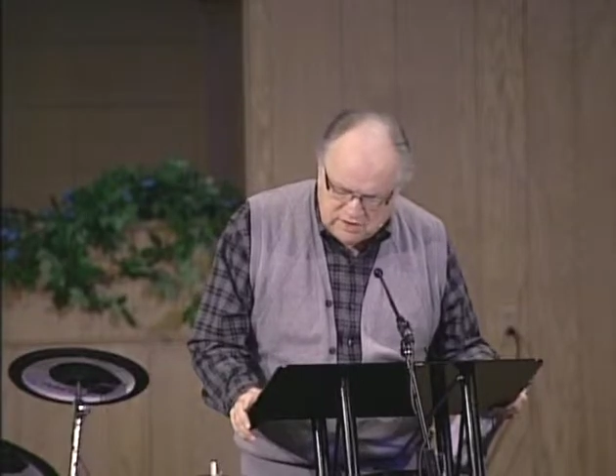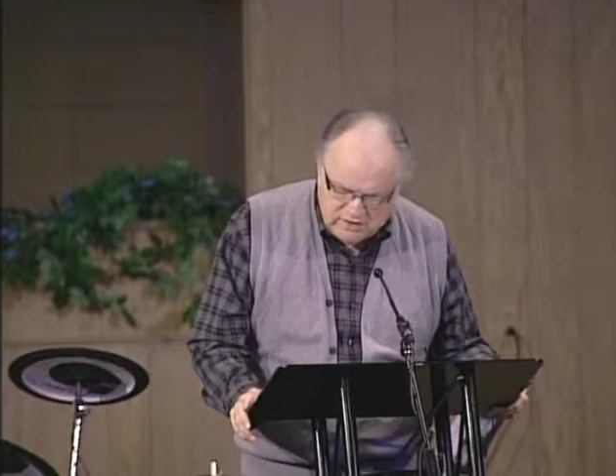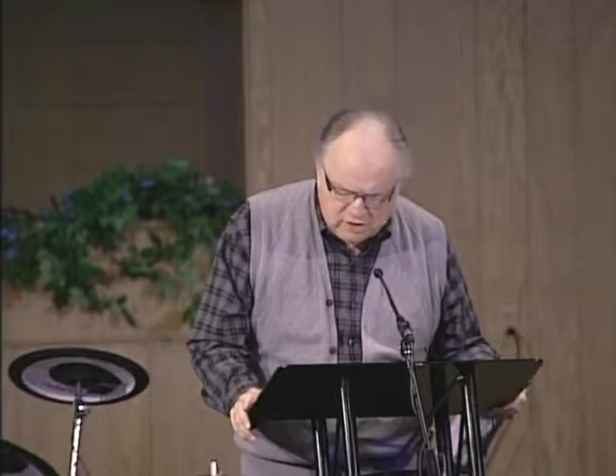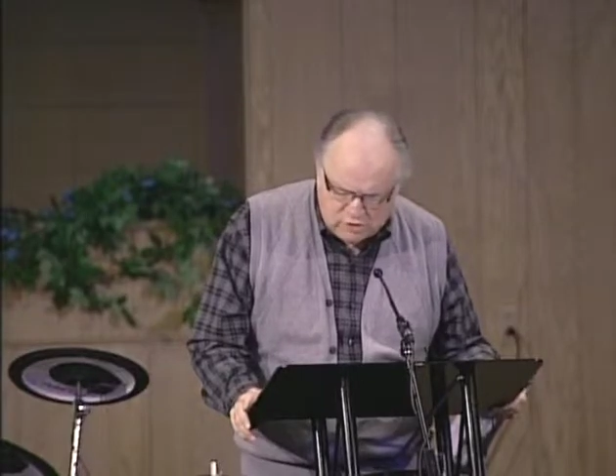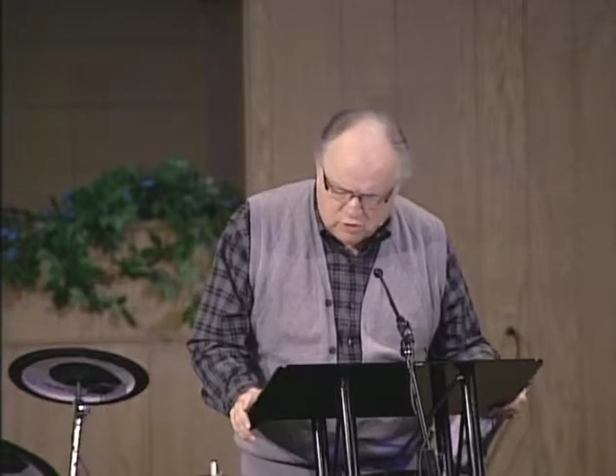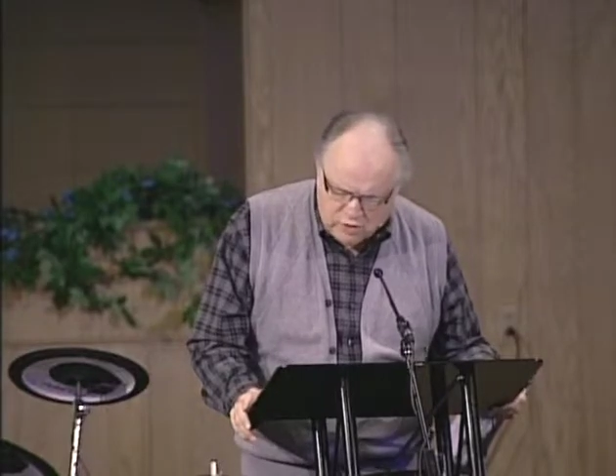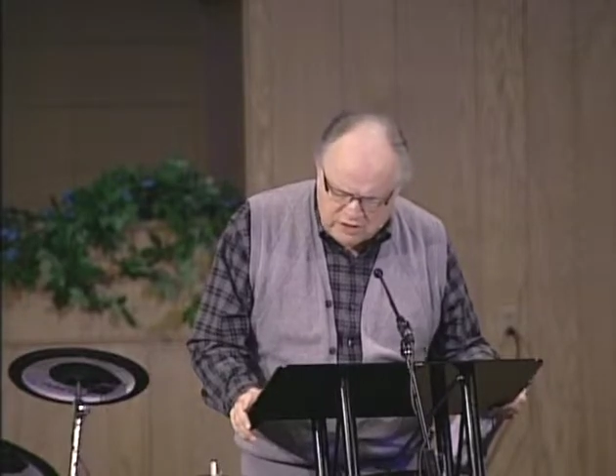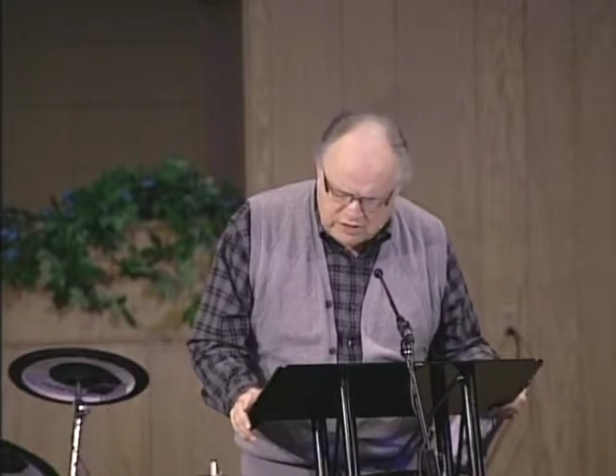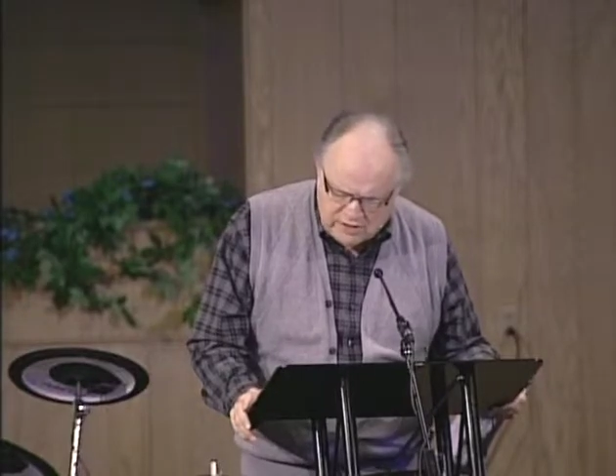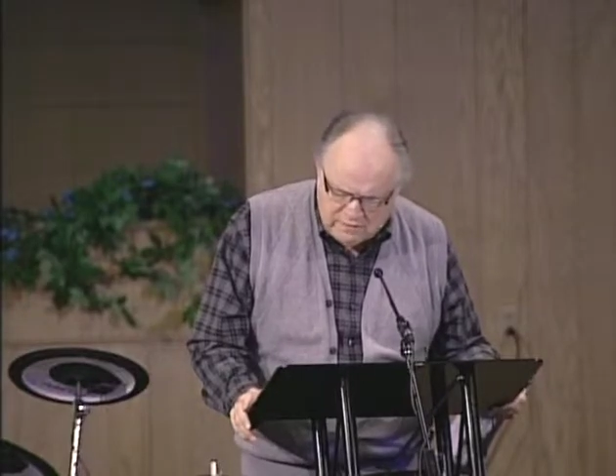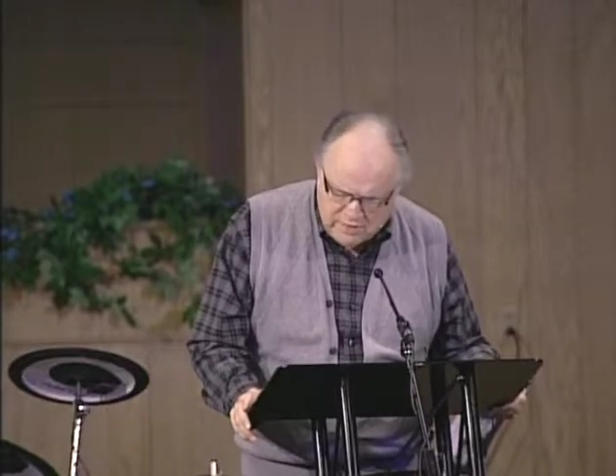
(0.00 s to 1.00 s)
in
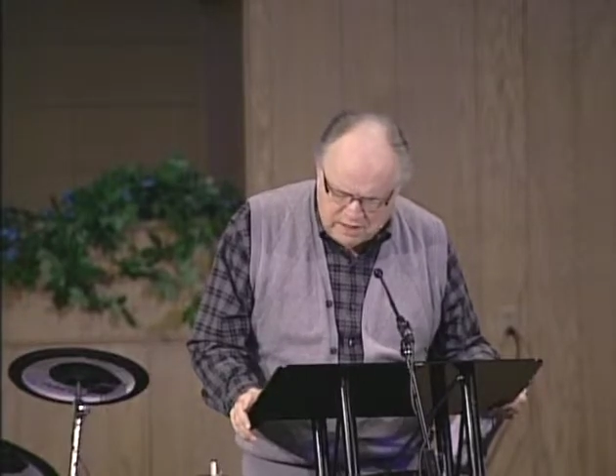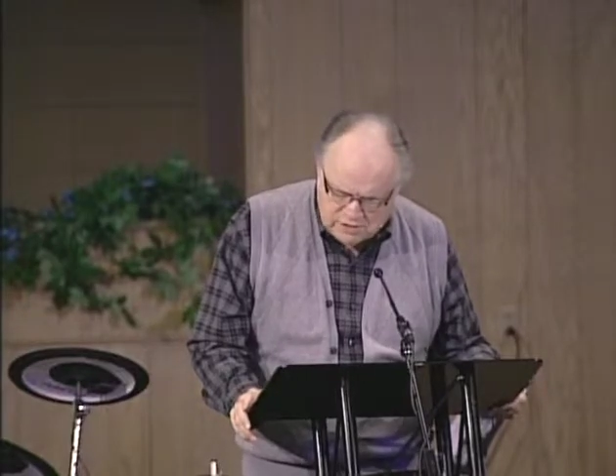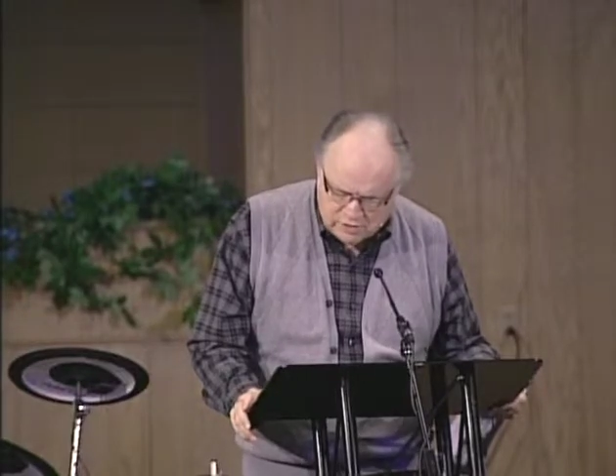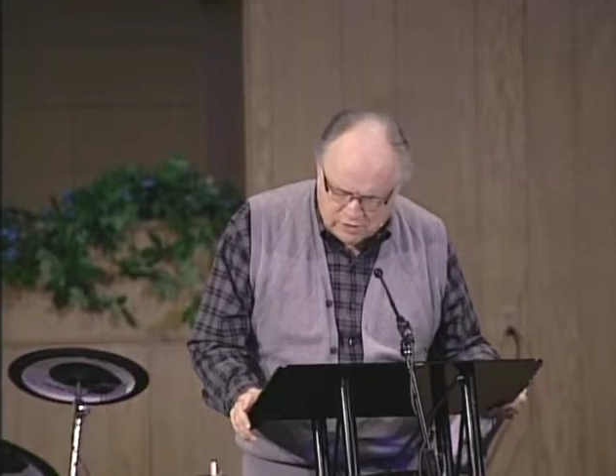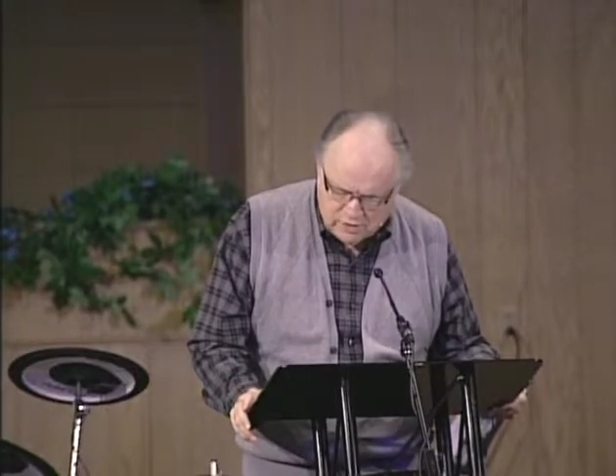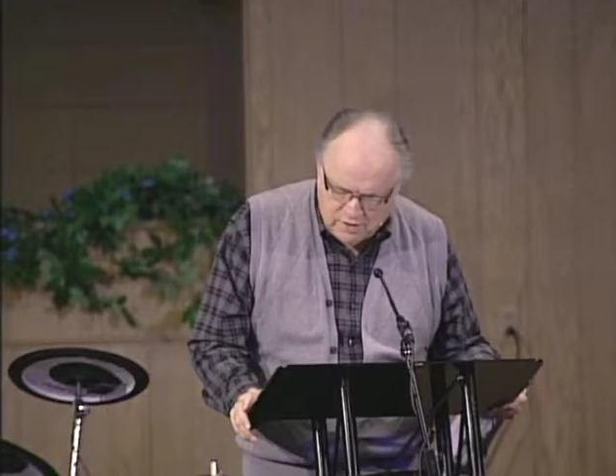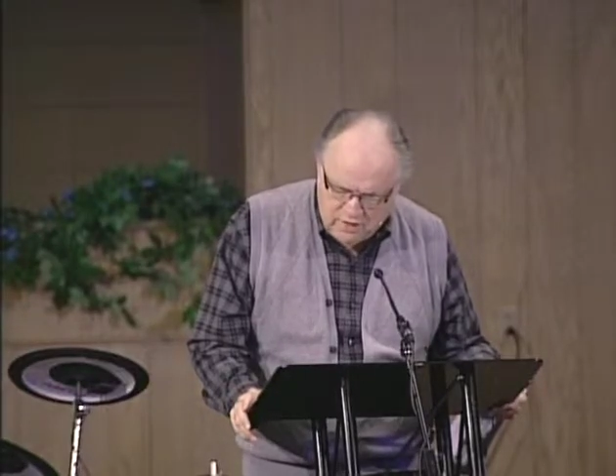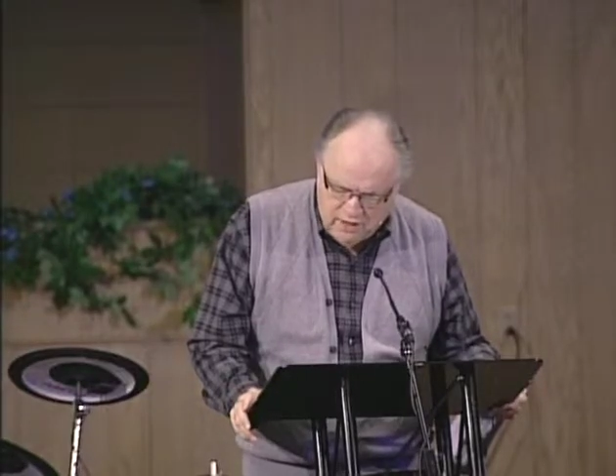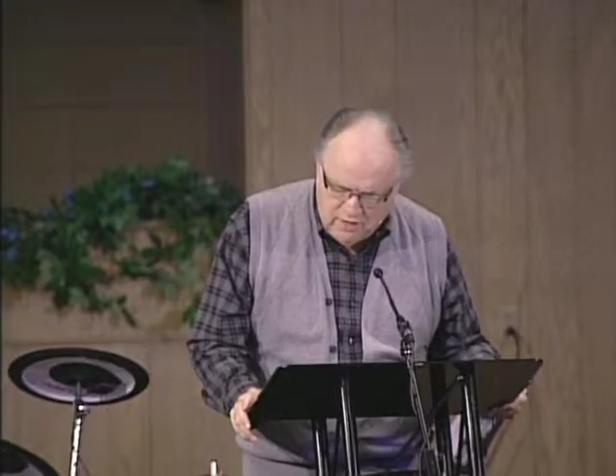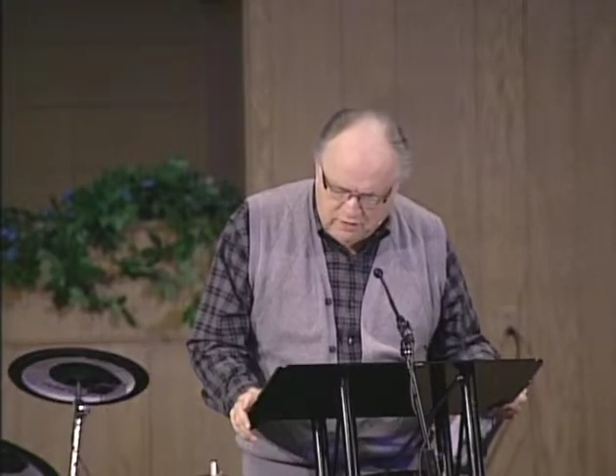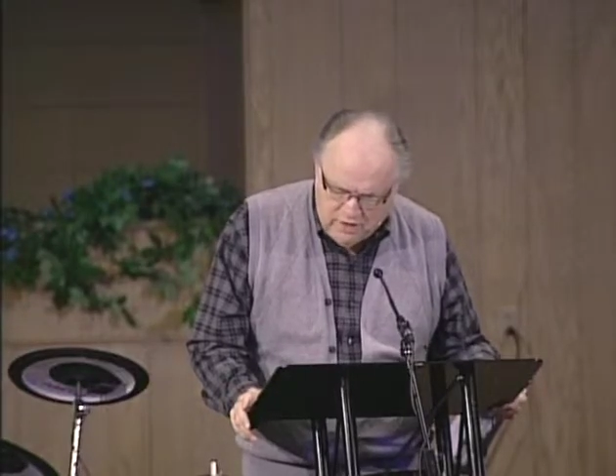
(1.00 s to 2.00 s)
increasing measure,
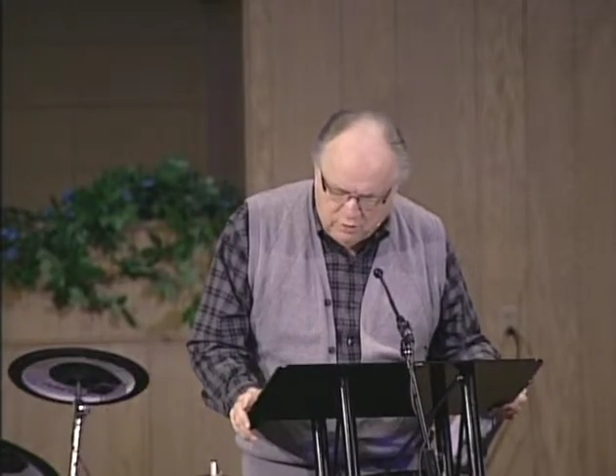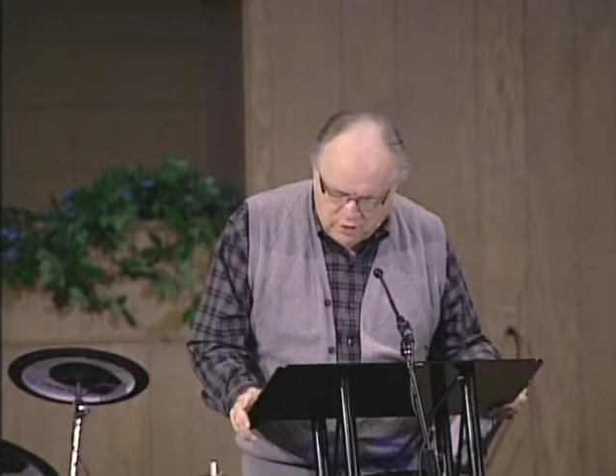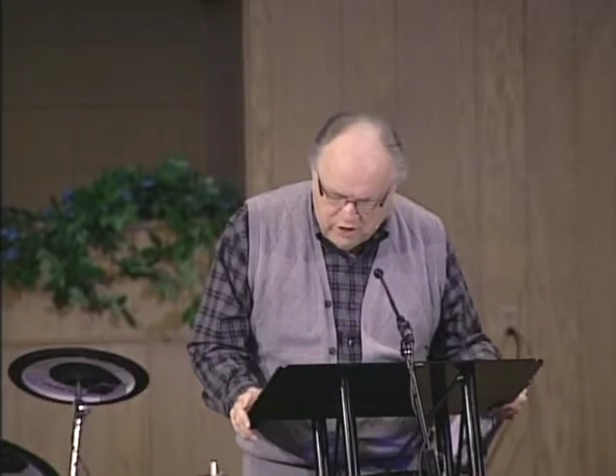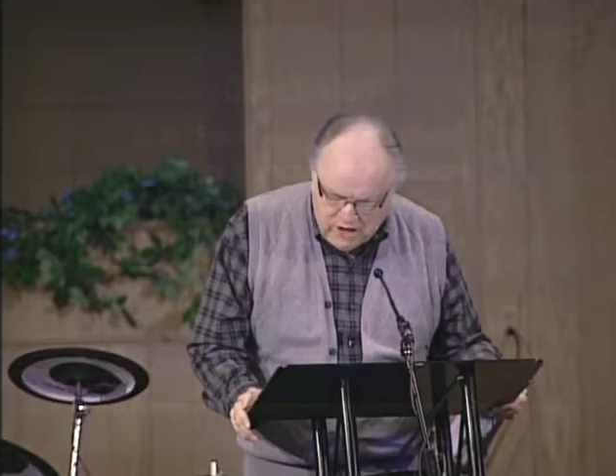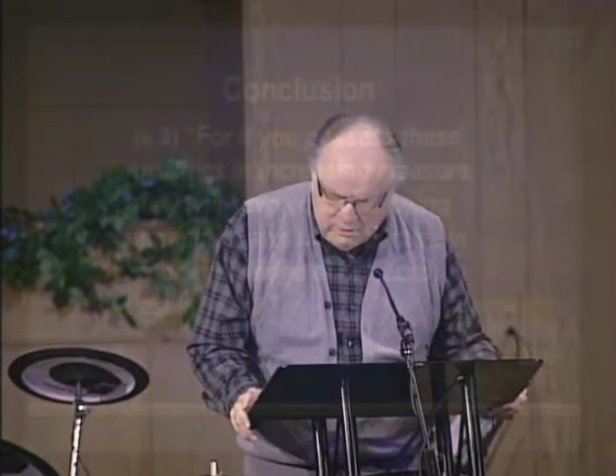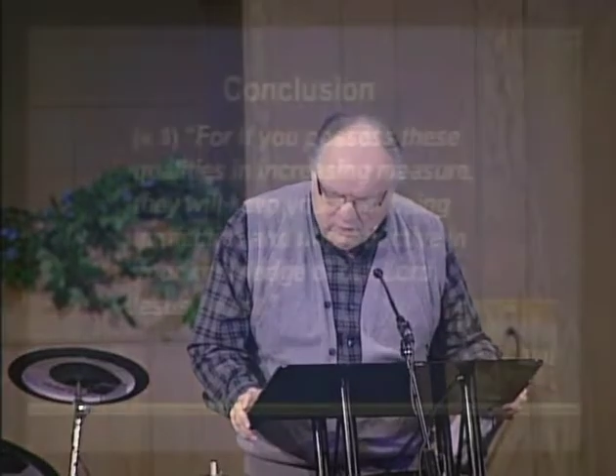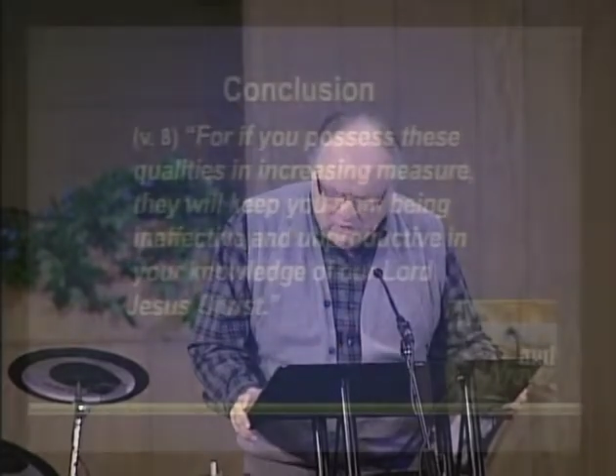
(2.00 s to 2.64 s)
they will keep you